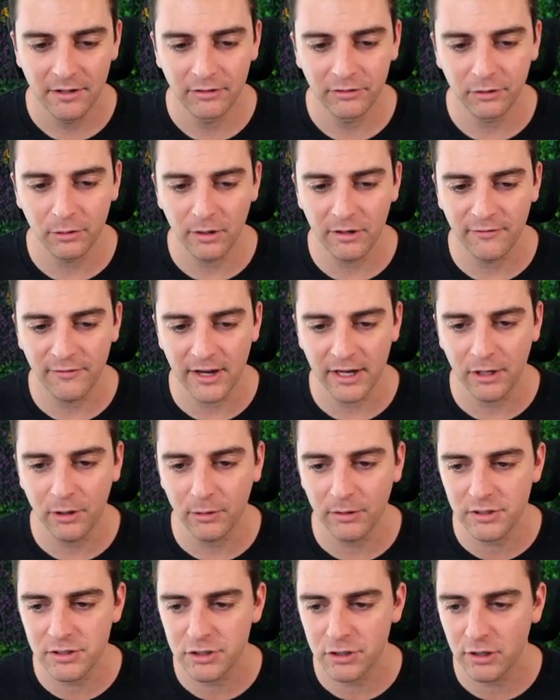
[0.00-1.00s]
So if I
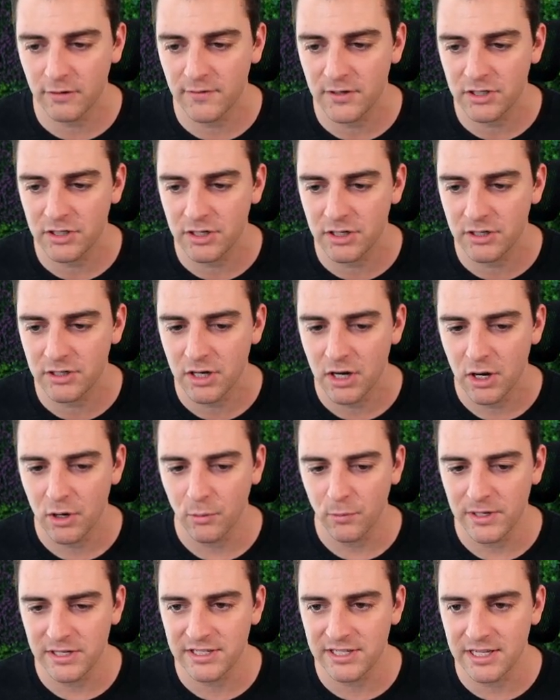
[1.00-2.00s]
go to services,
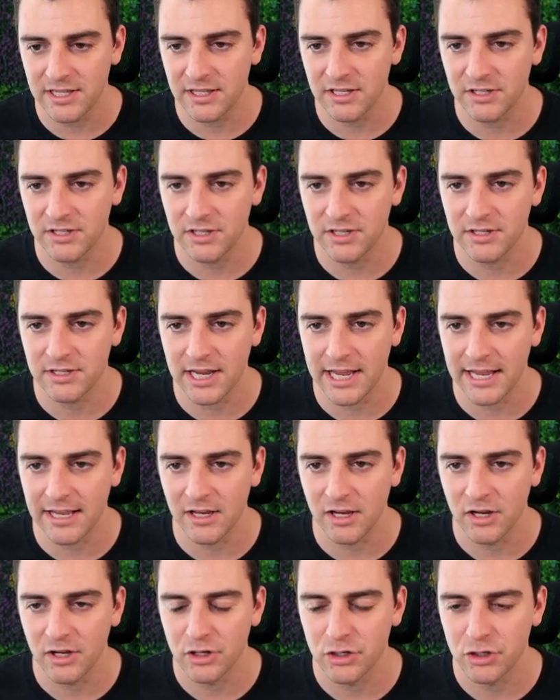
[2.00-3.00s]
we see this is
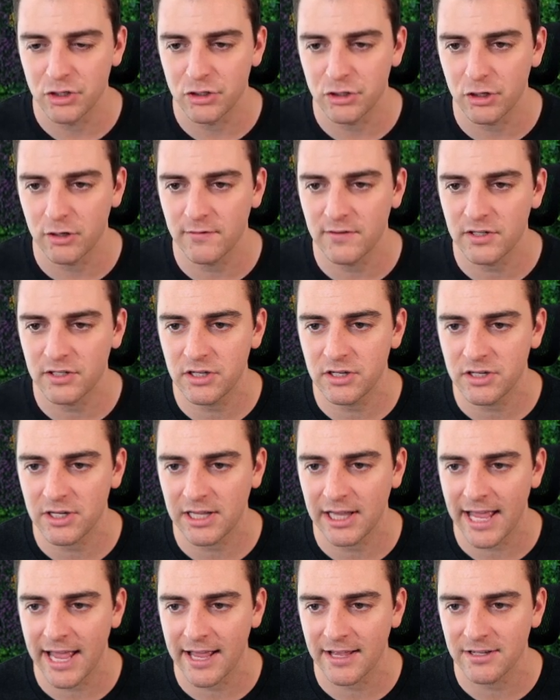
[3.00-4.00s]
a services
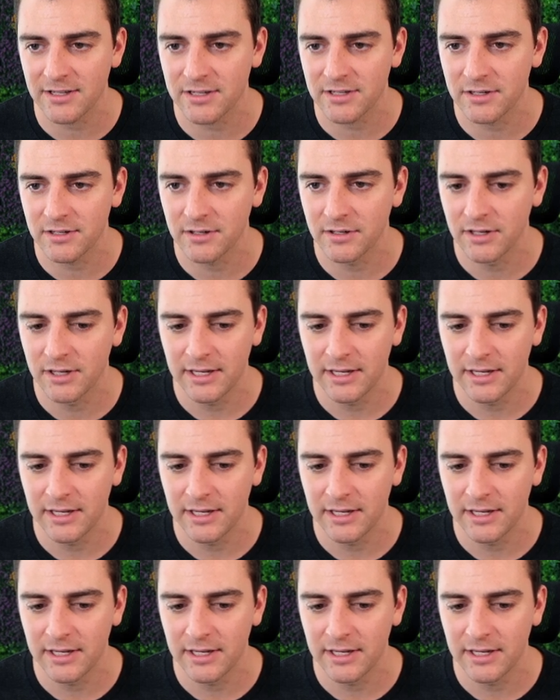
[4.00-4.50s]
class.